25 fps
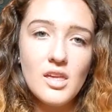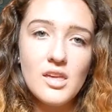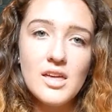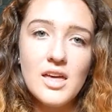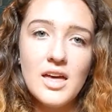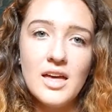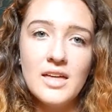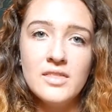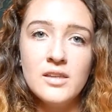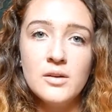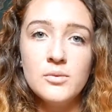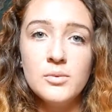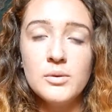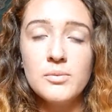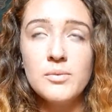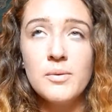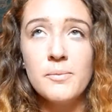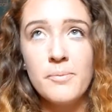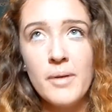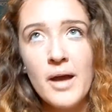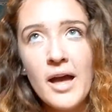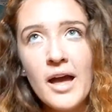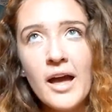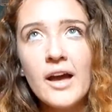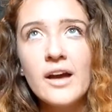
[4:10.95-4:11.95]
and then we went
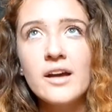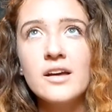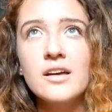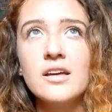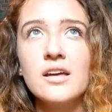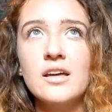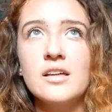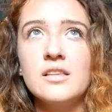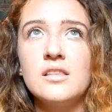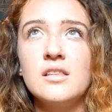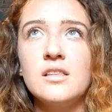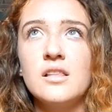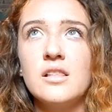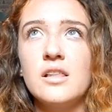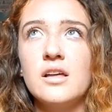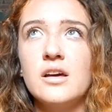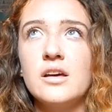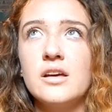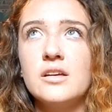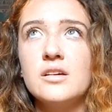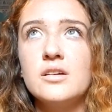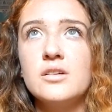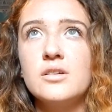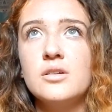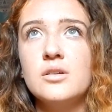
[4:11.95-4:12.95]
back and
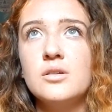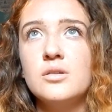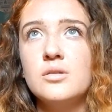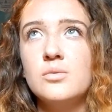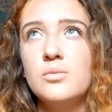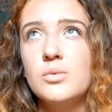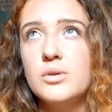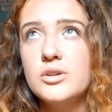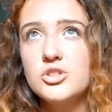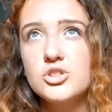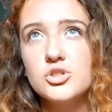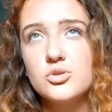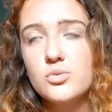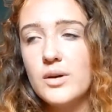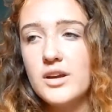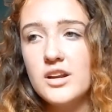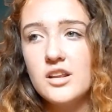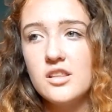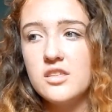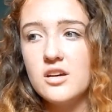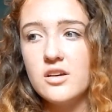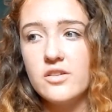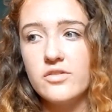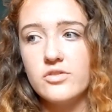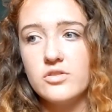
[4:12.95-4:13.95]
like. We just waited
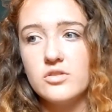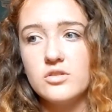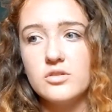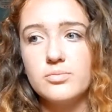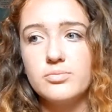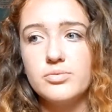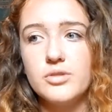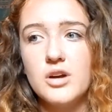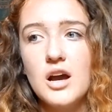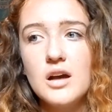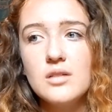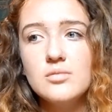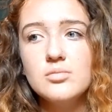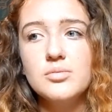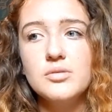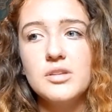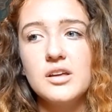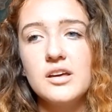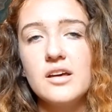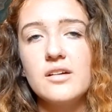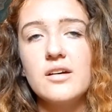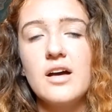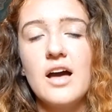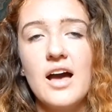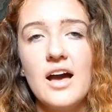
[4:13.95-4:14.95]
there for probably
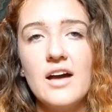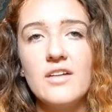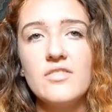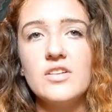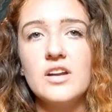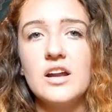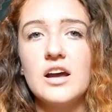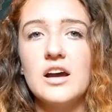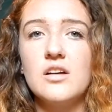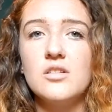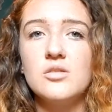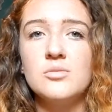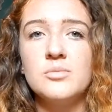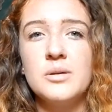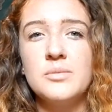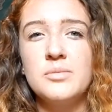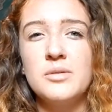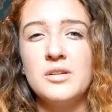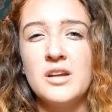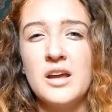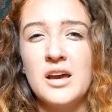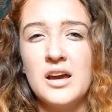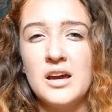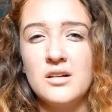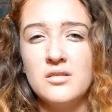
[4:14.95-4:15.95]
a half an hour, maybe
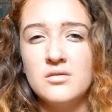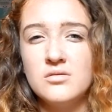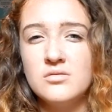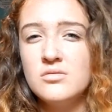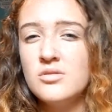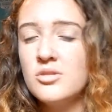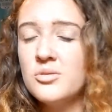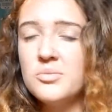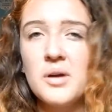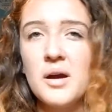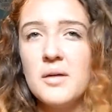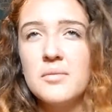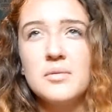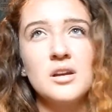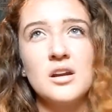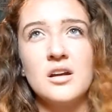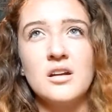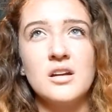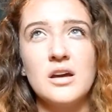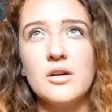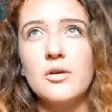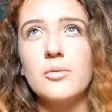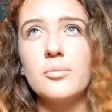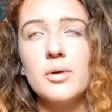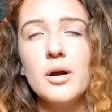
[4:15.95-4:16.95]
an hour. No, probably not
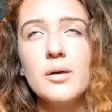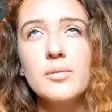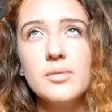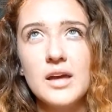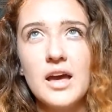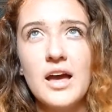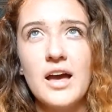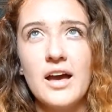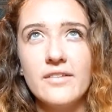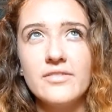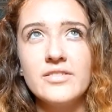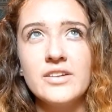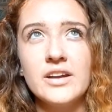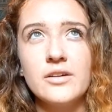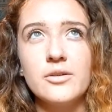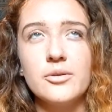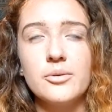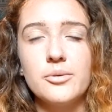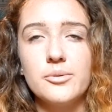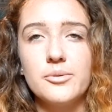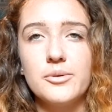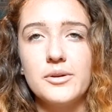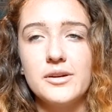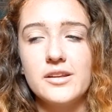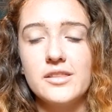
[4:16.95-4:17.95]
an hour. Probably a half an hour
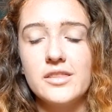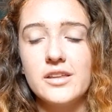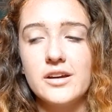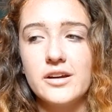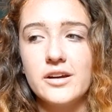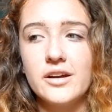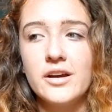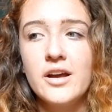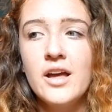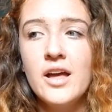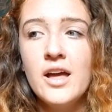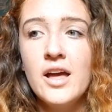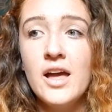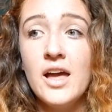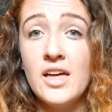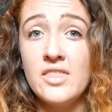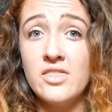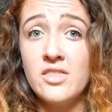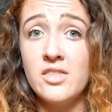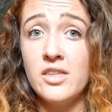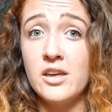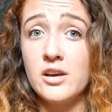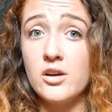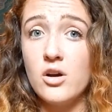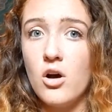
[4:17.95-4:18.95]
we waited there. And
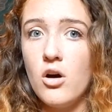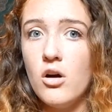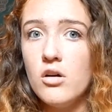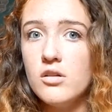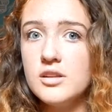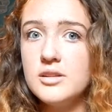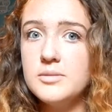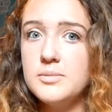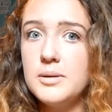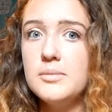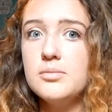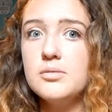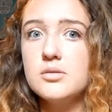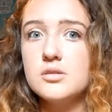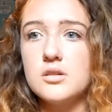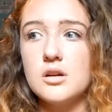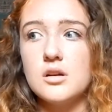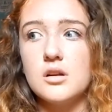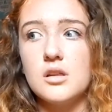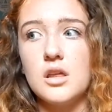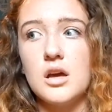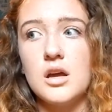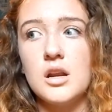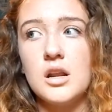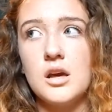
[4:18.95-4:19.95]
then, like, all these people started
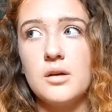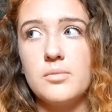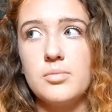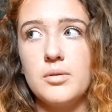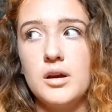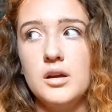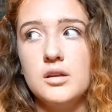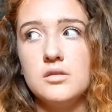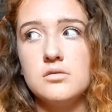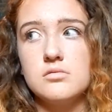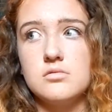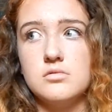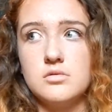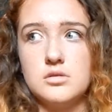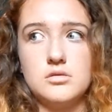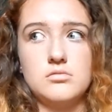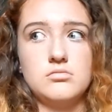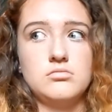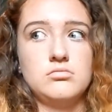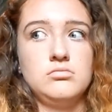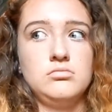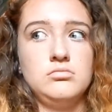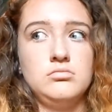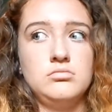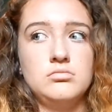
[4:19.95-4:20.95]
lining up. And we were like,
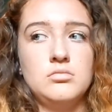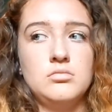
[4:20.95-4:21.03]
mm.